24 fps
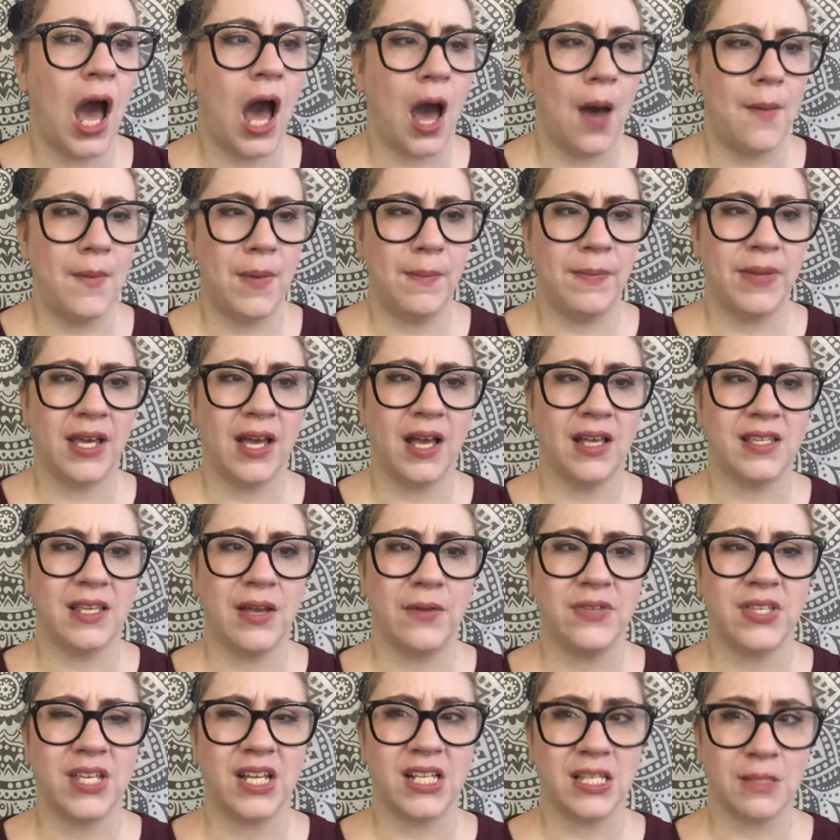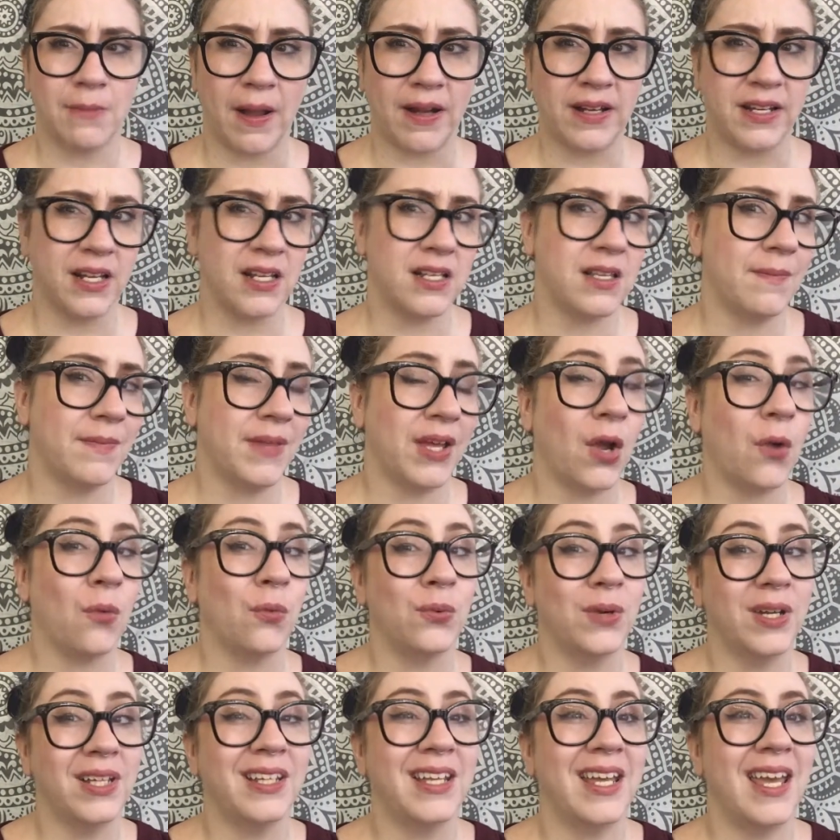and because I was expecting something
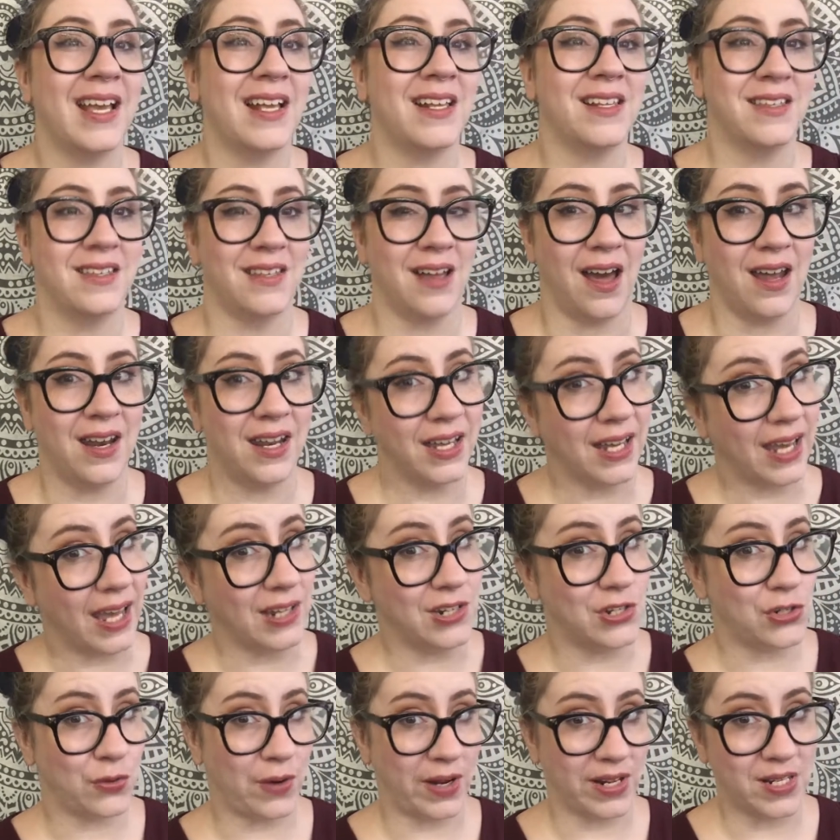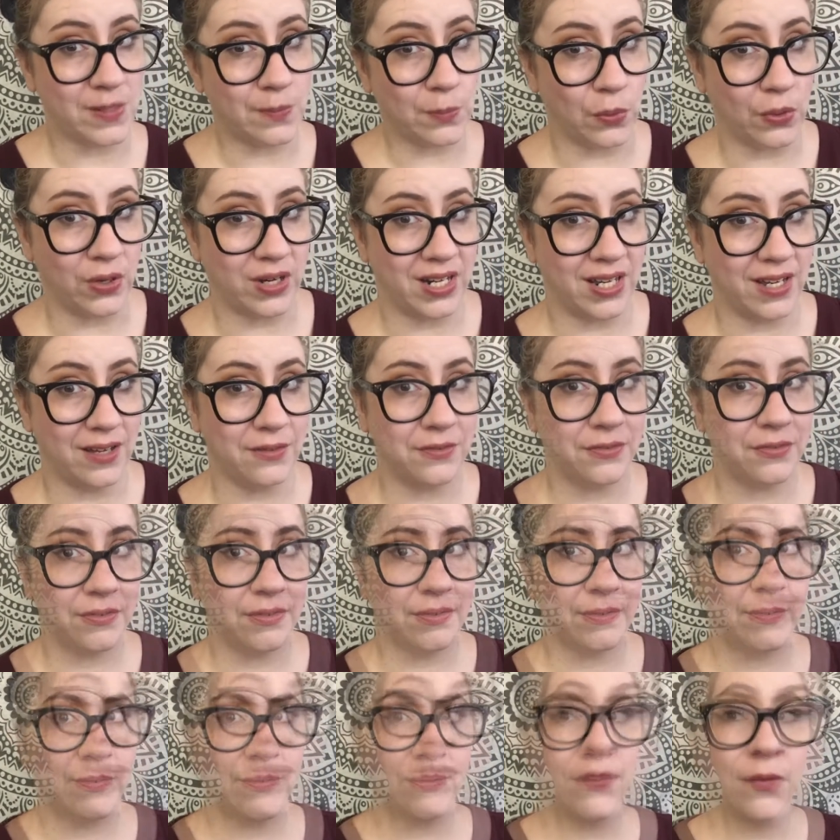really exotic and transportive.
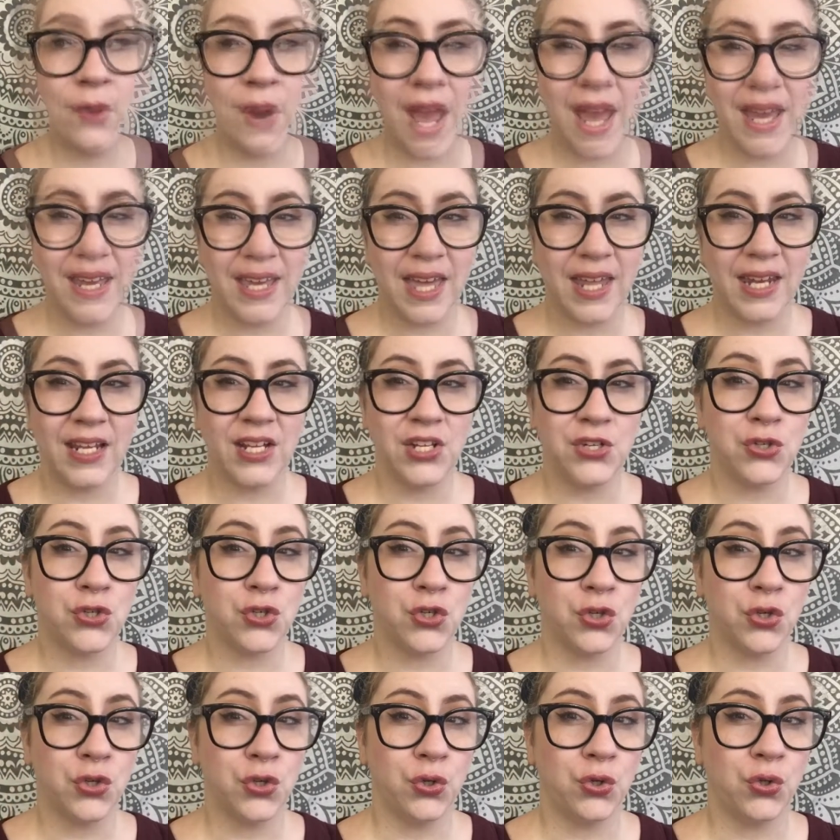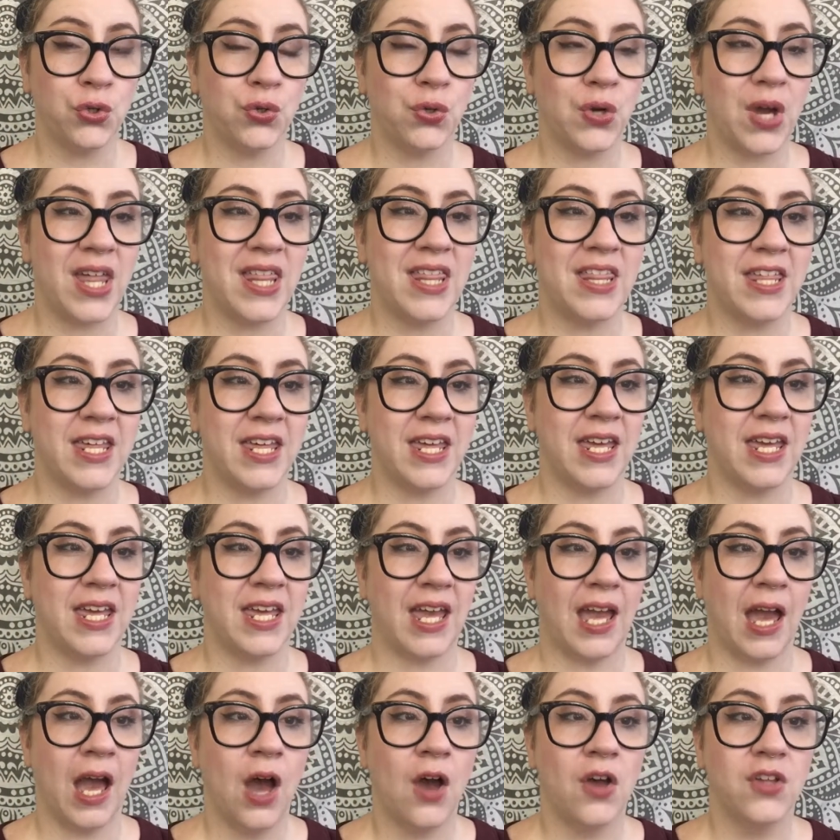So before I get into
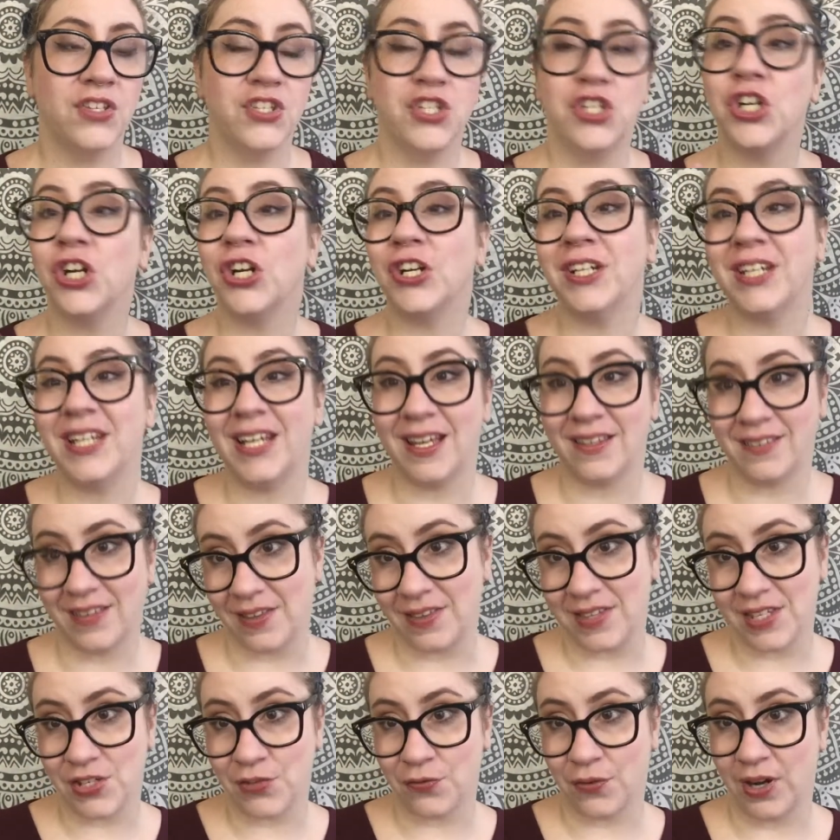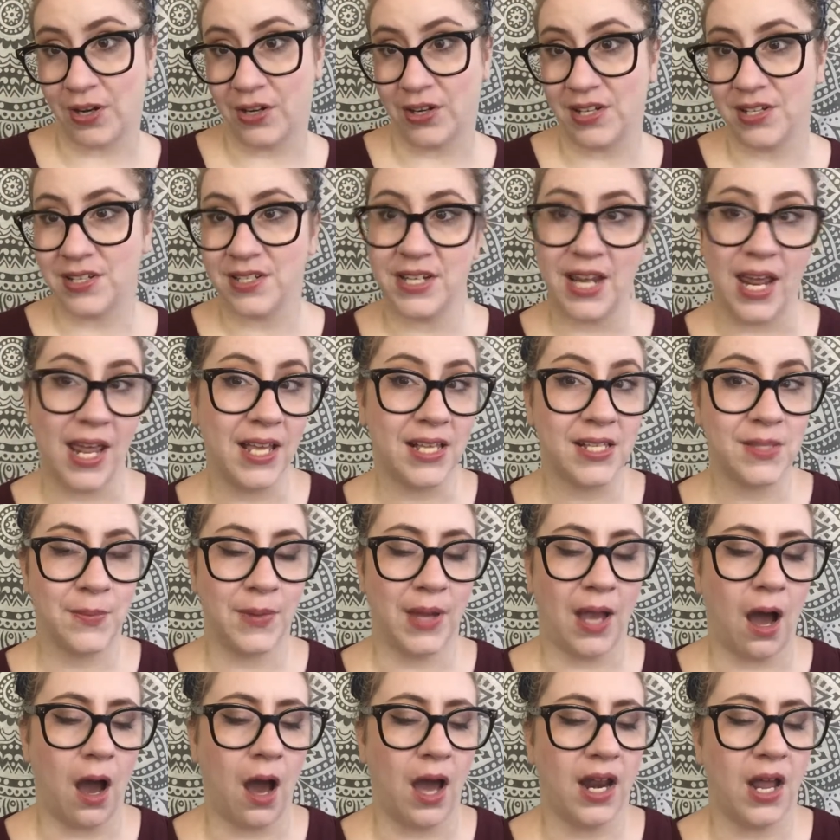the journey that this fragrance takes
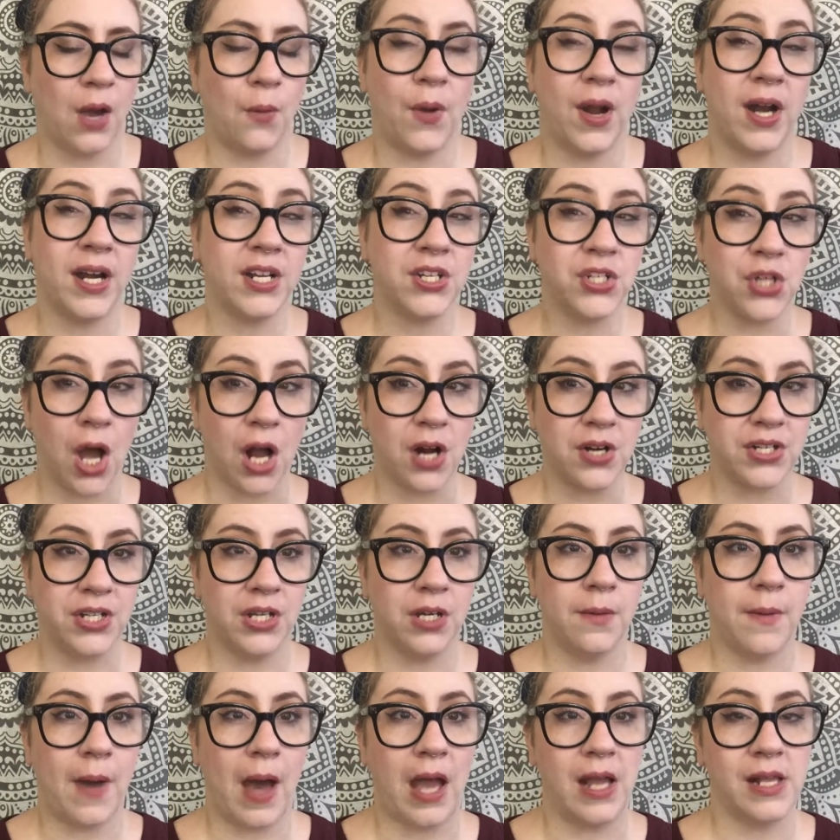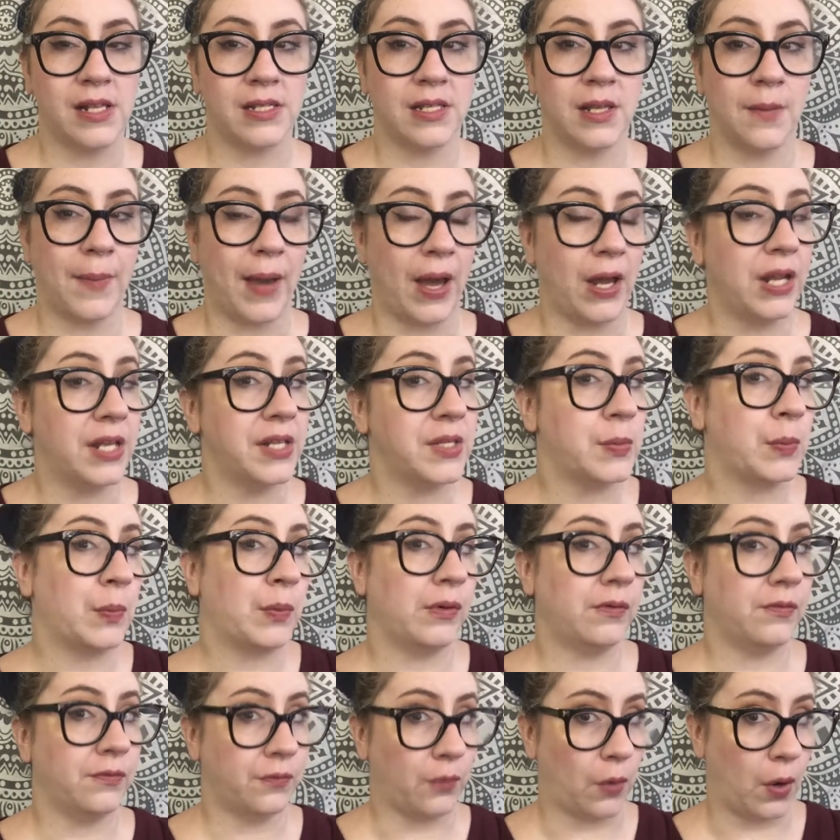me on, I wanted to talk to you guys about its
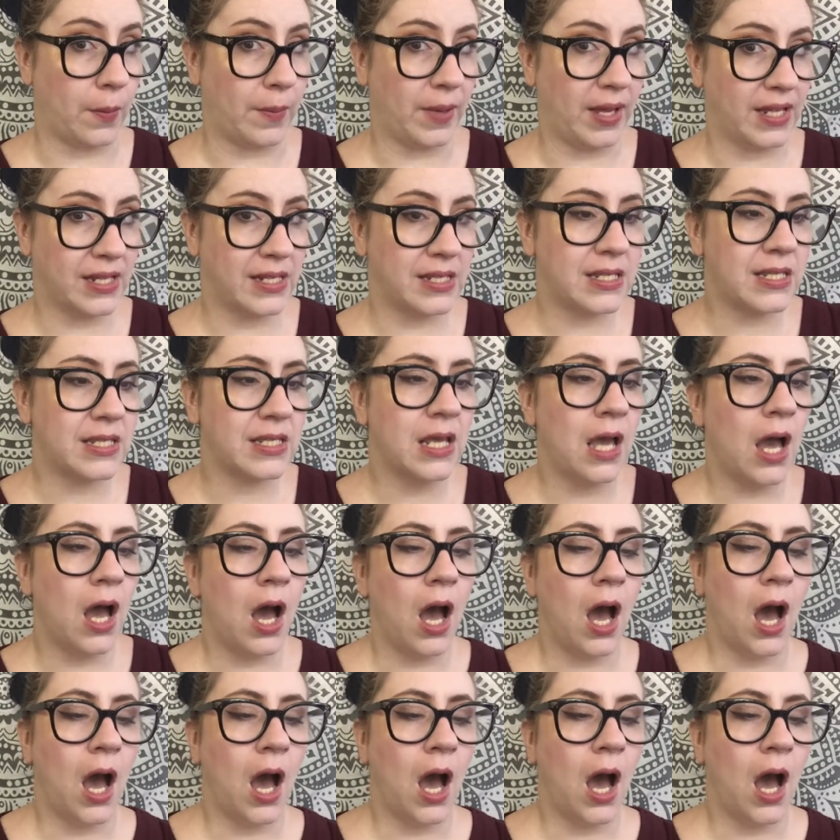performance.